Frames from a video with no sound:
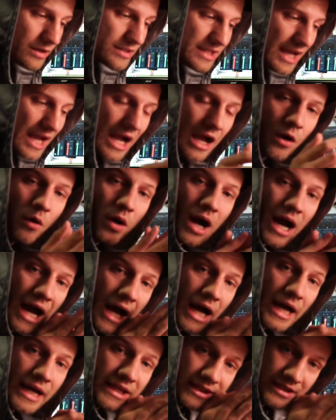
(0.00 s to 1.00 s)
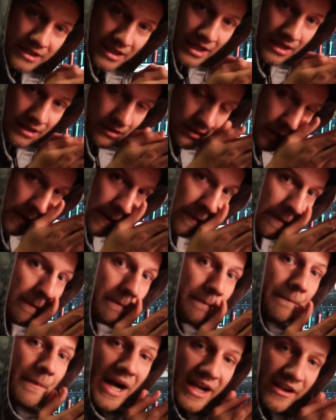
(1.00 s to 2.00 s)
is how I get
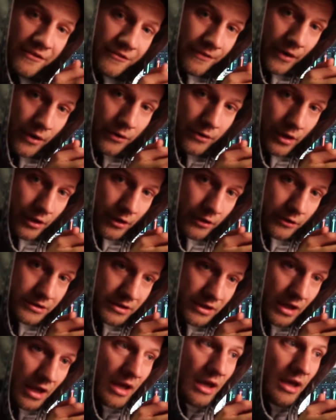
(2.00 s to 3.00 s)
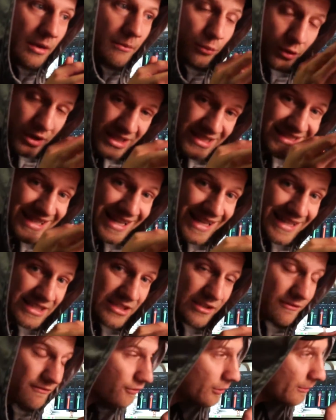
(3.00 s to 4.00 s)
my photos
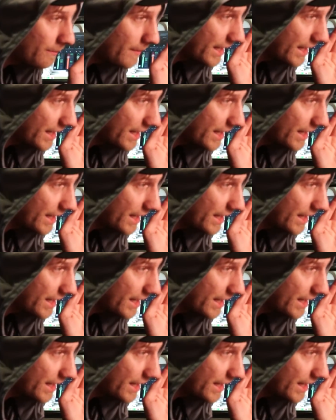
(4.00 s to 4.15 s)
presets from